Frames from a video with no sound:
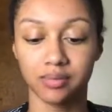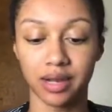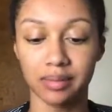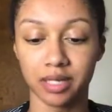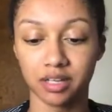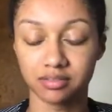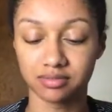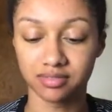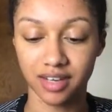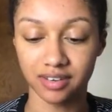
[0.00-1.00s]
I
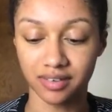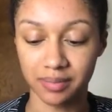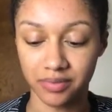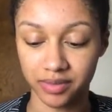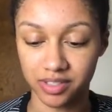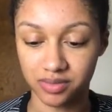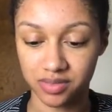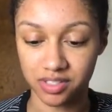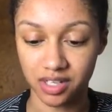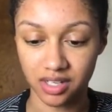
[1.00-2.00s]
don't know, my voice
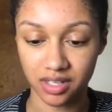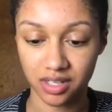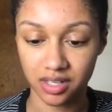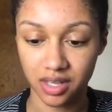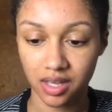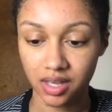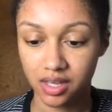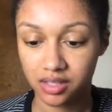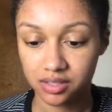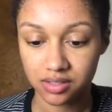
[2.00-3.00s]
is shaky.
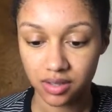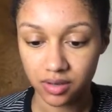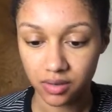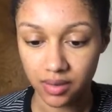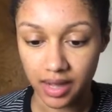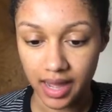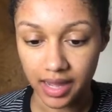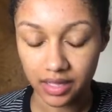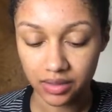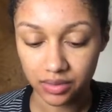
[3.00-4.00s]
So
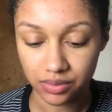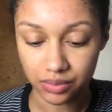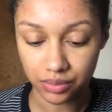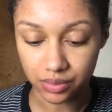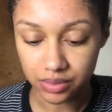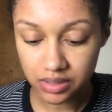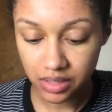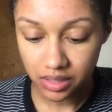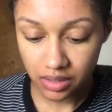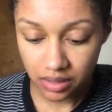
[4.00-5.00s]
I use,
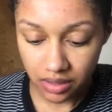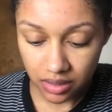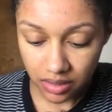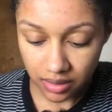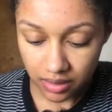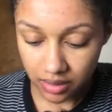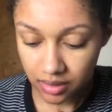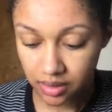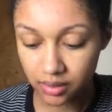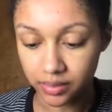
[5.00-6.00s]

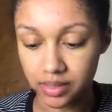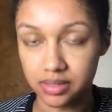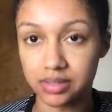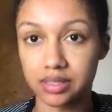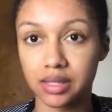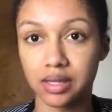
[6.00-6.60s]
where is it?